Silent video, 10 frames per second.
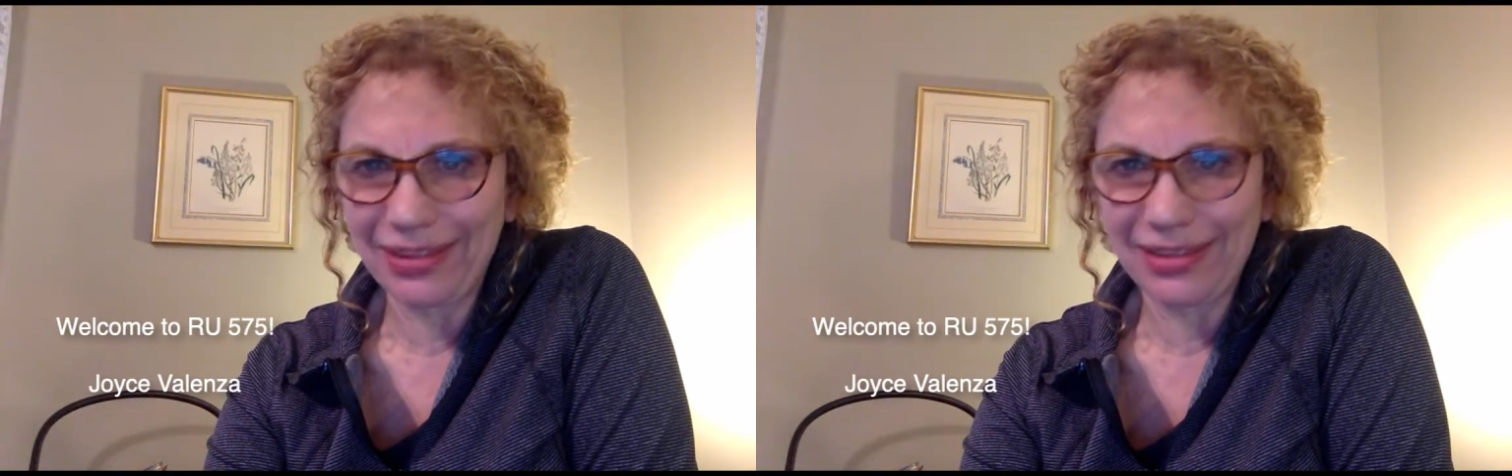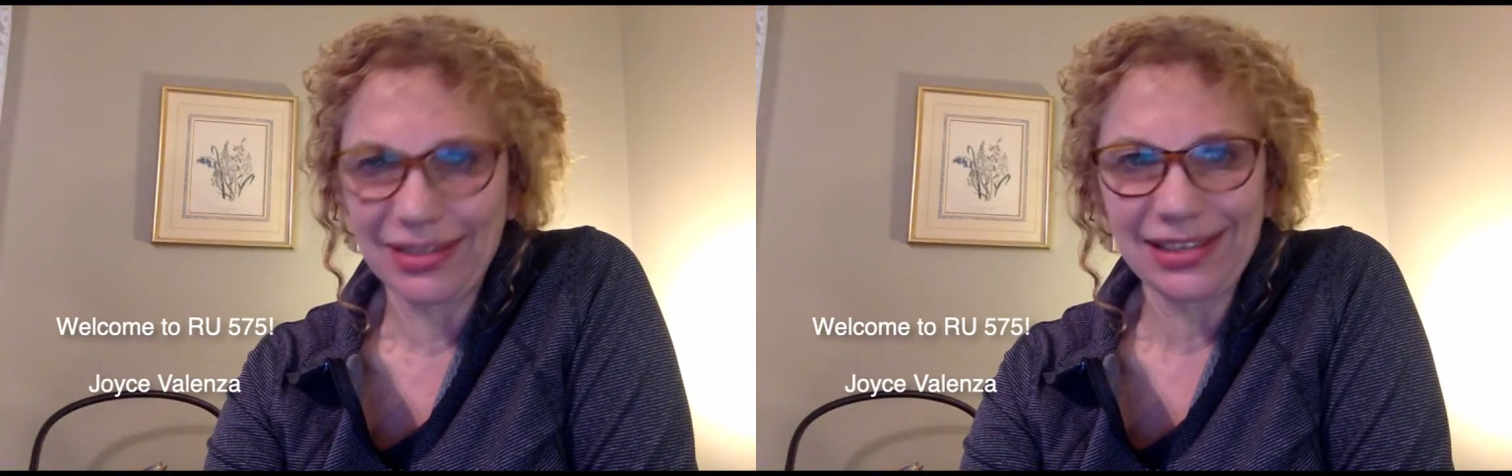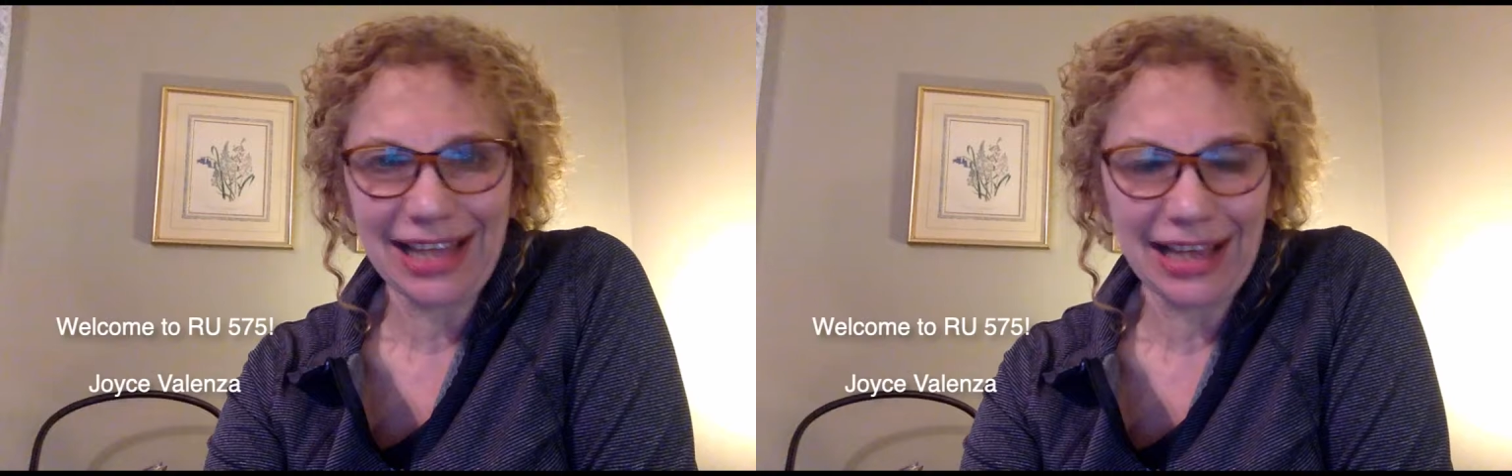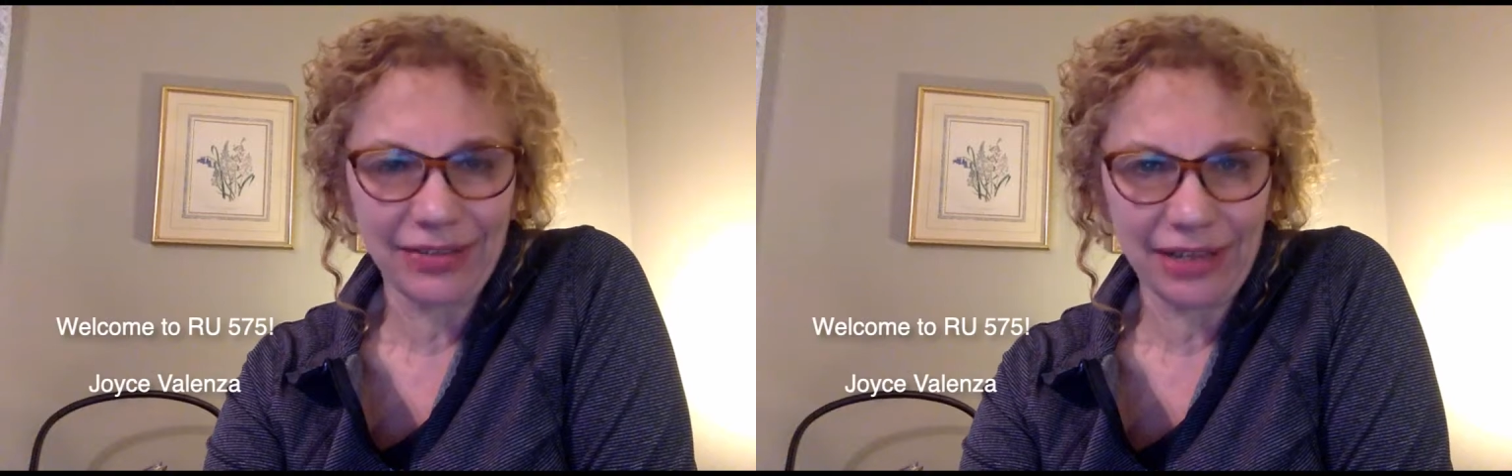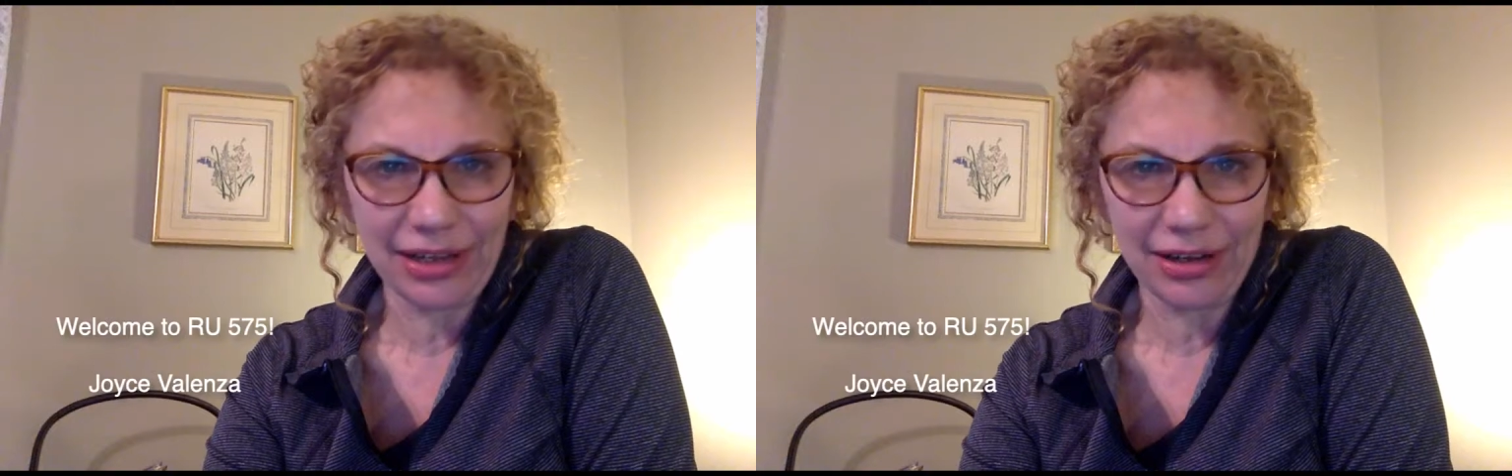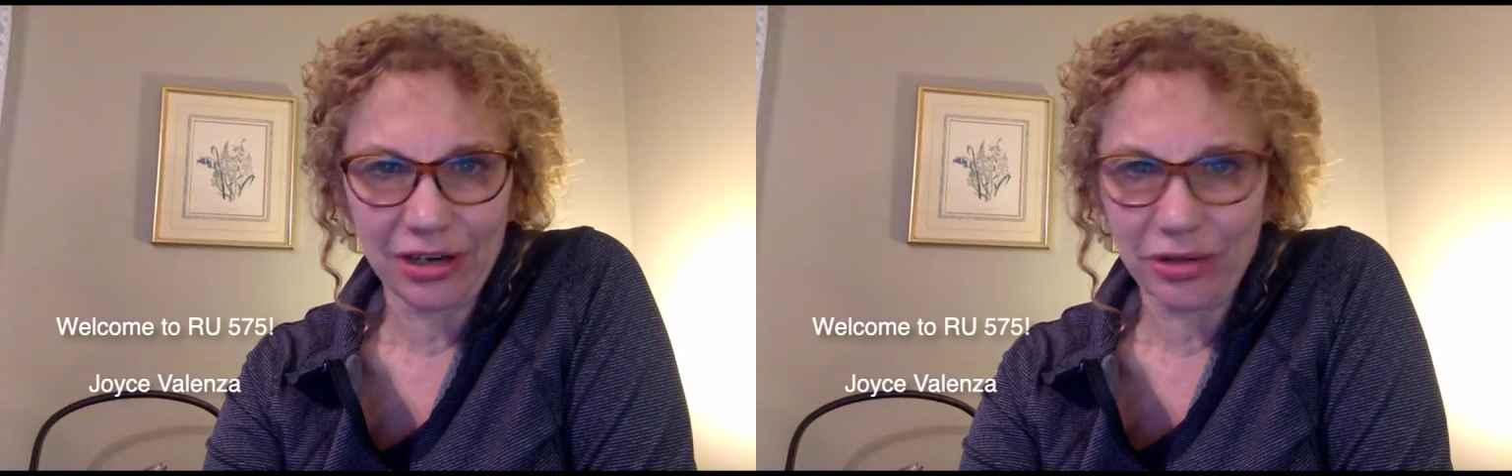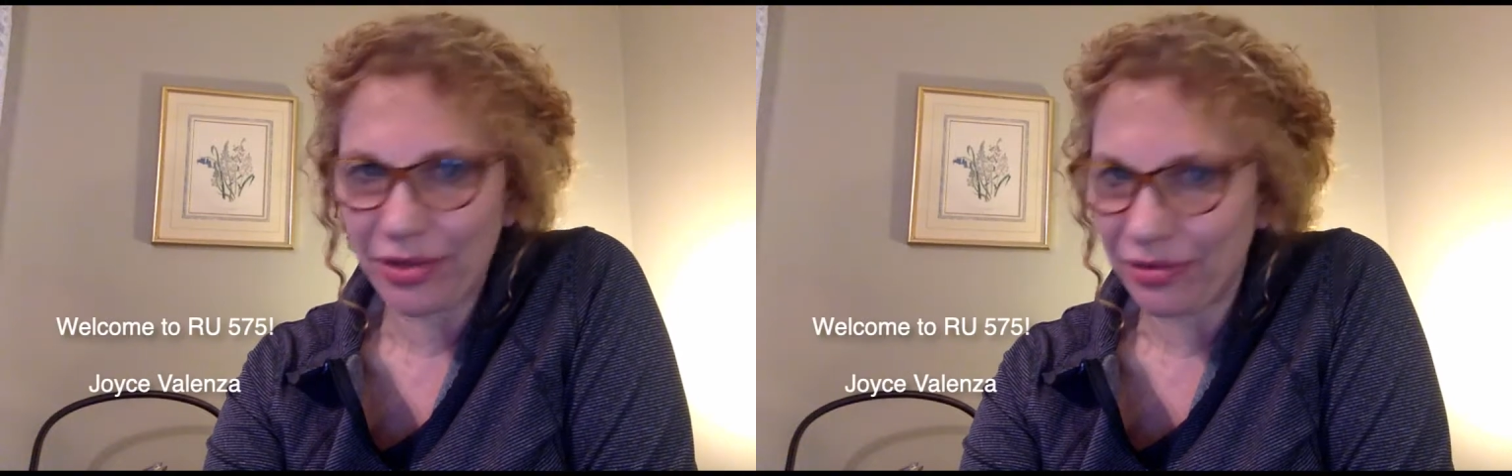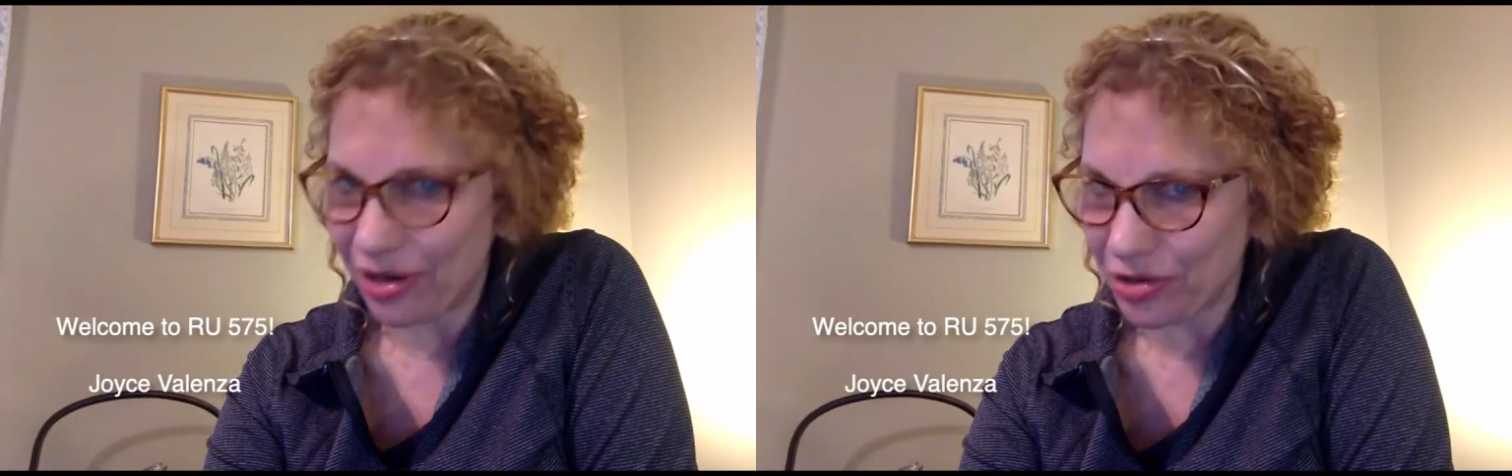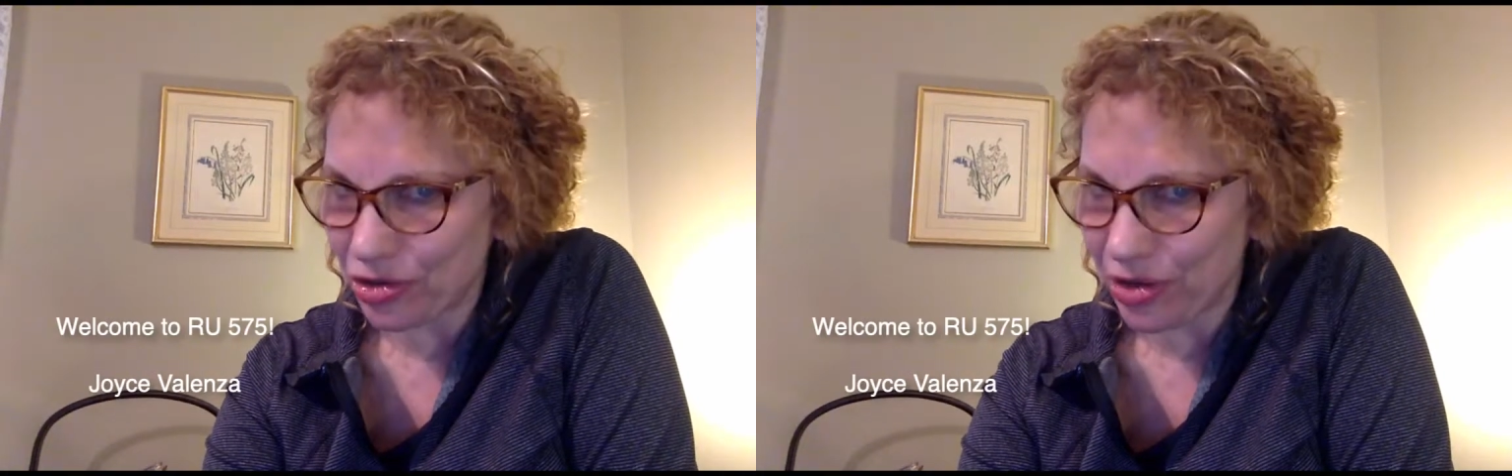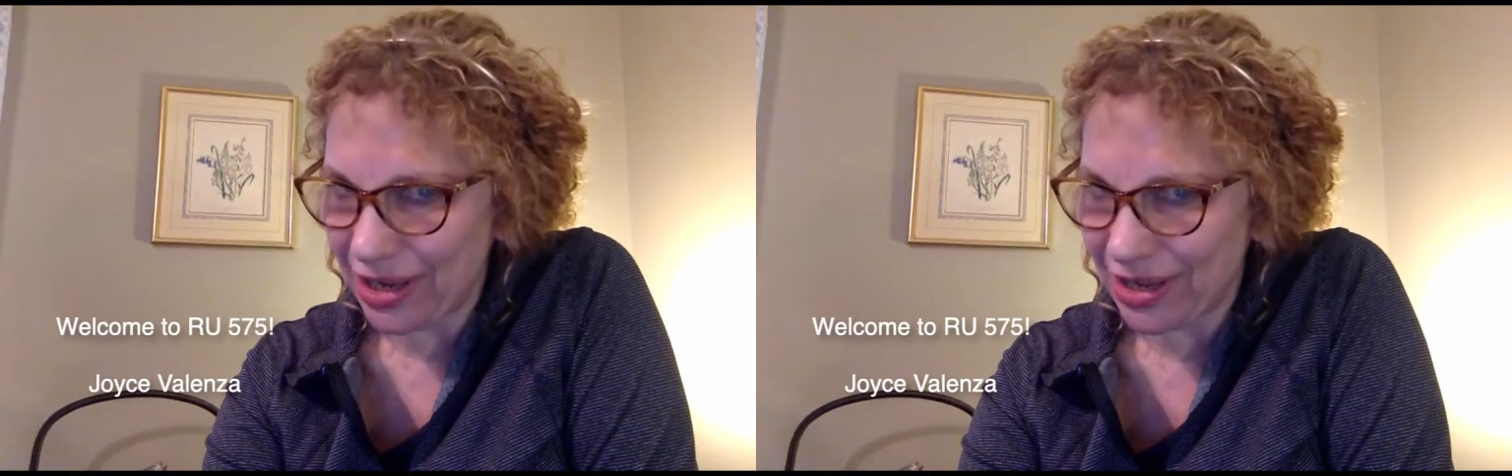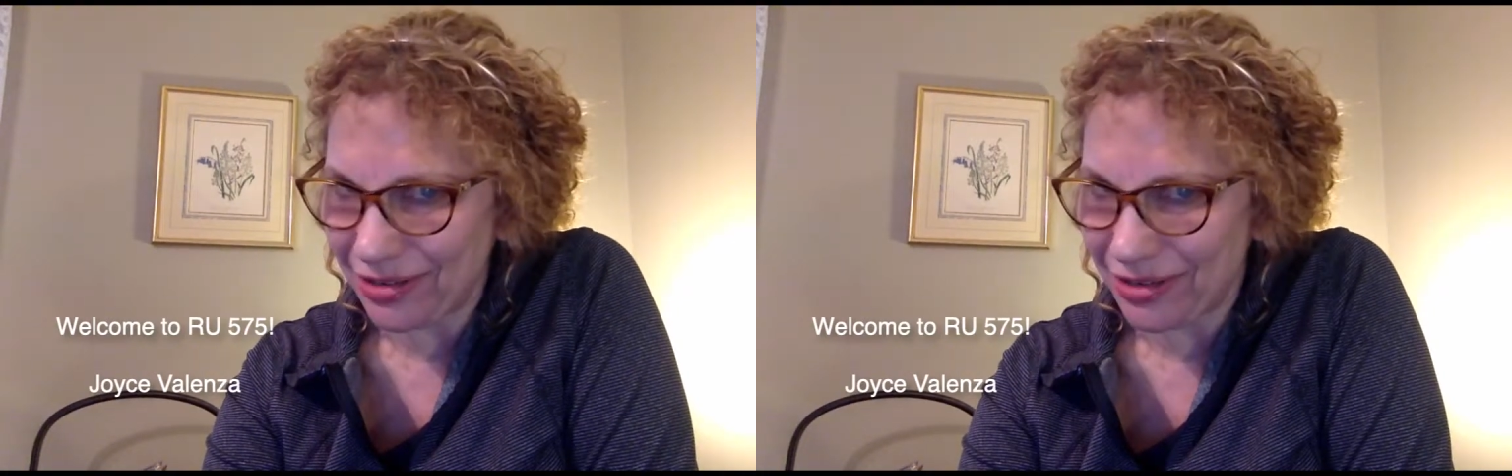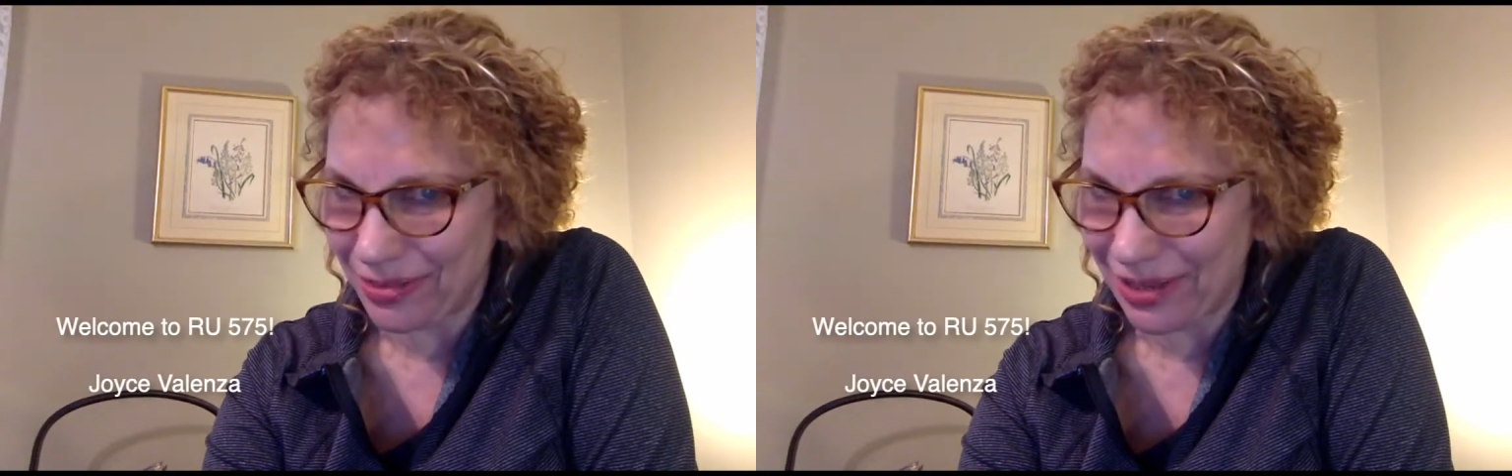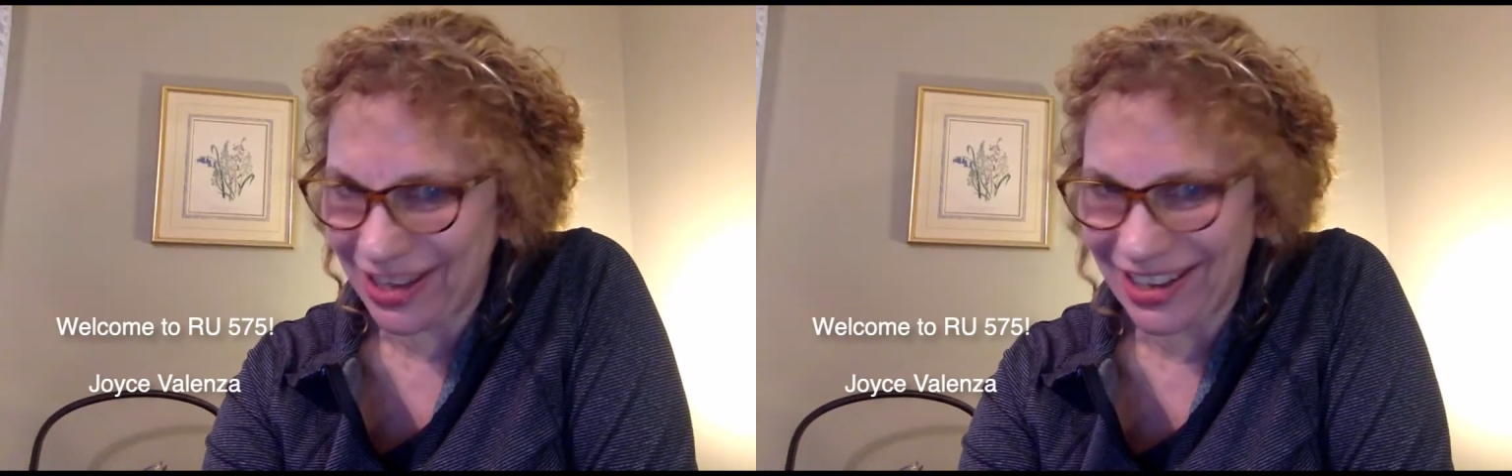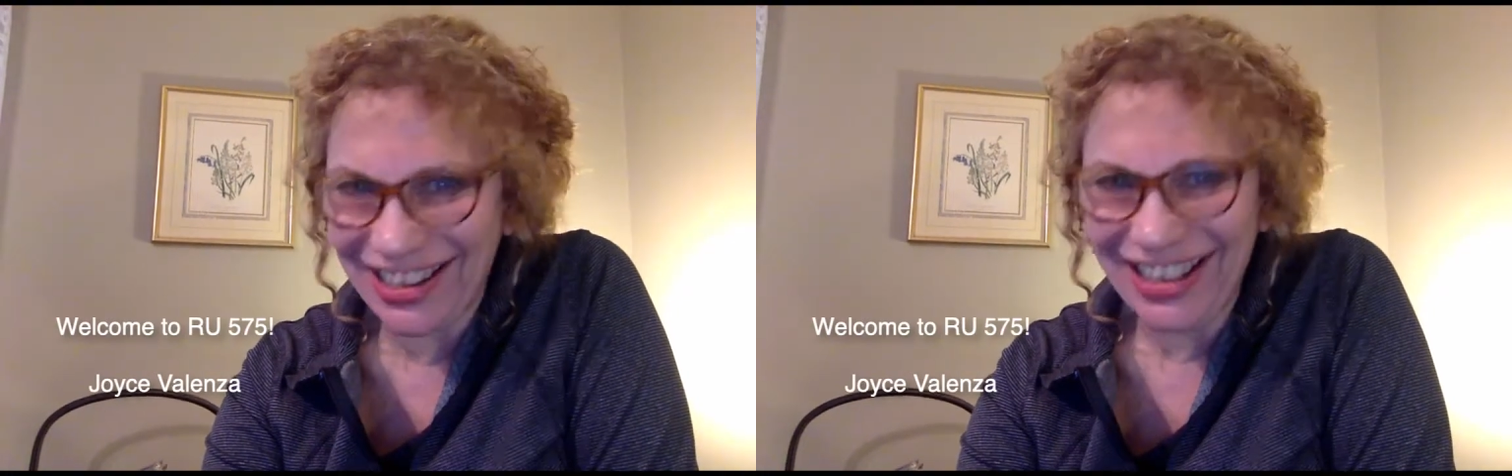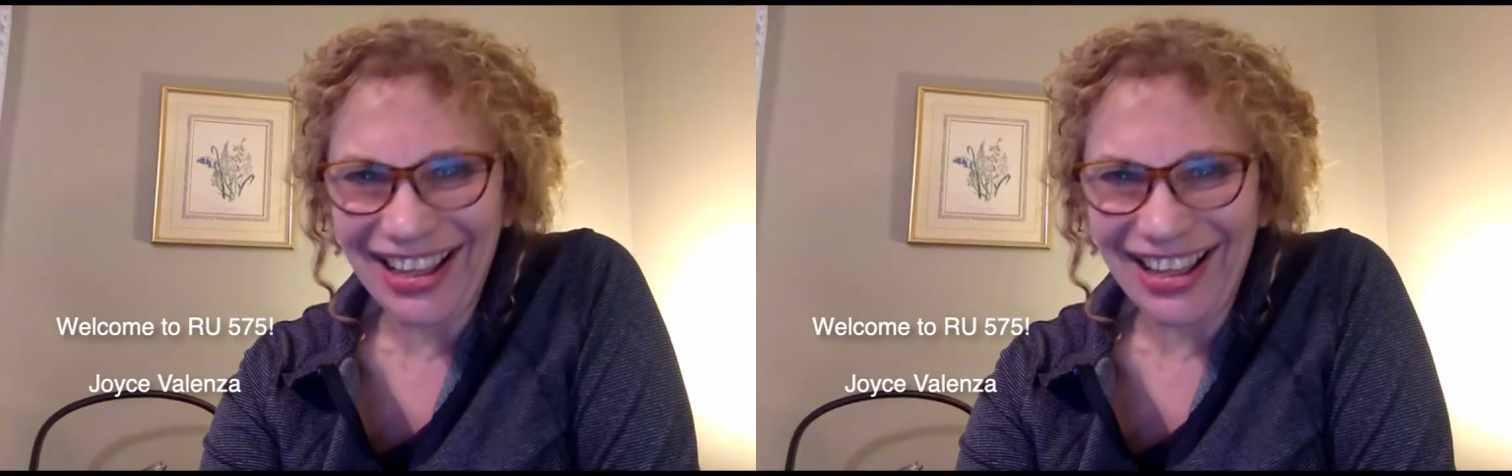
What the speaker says: it's kind of like, are you on the wrong train or a plane?